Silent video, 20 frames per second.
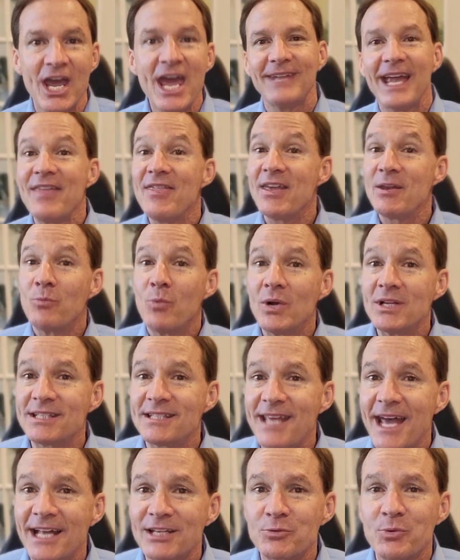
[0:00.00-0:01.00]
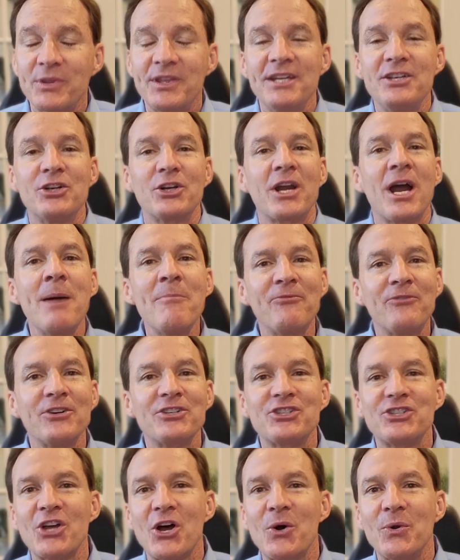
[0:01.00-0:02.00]
And then once that's within your comfort
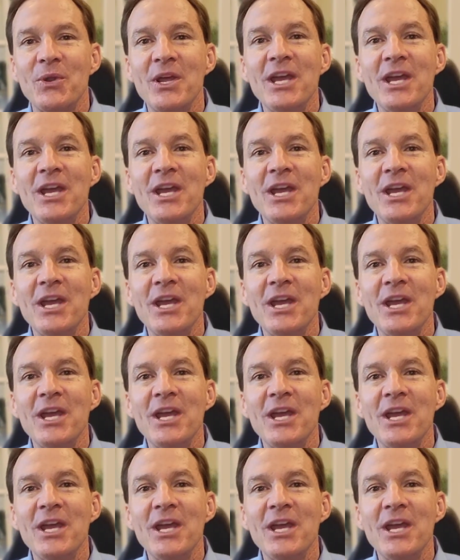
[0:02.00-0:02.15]
zone,